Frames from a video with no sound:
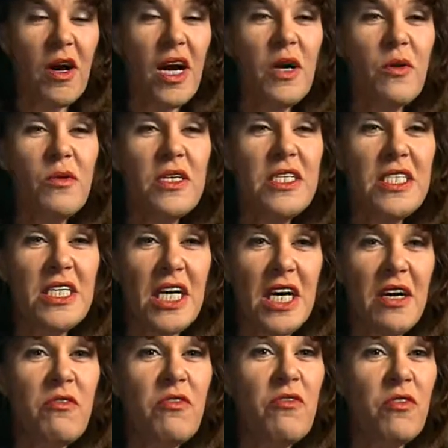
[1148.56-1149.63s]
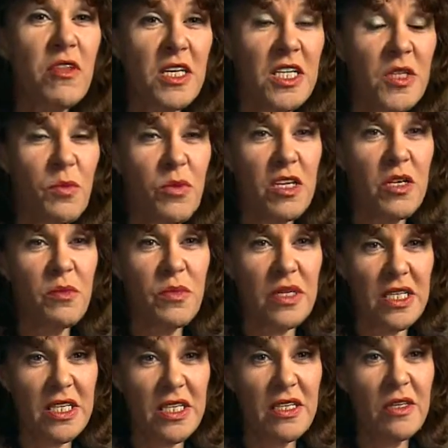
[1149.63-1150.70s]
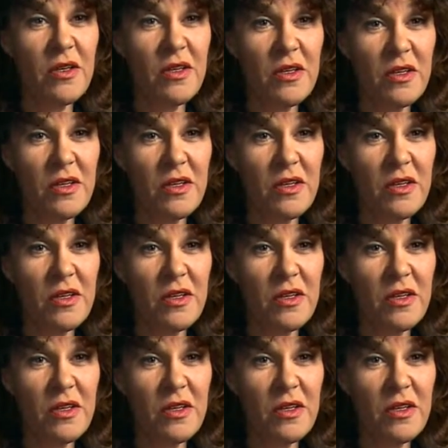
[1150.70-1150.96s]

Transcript: I was saved for this purpose.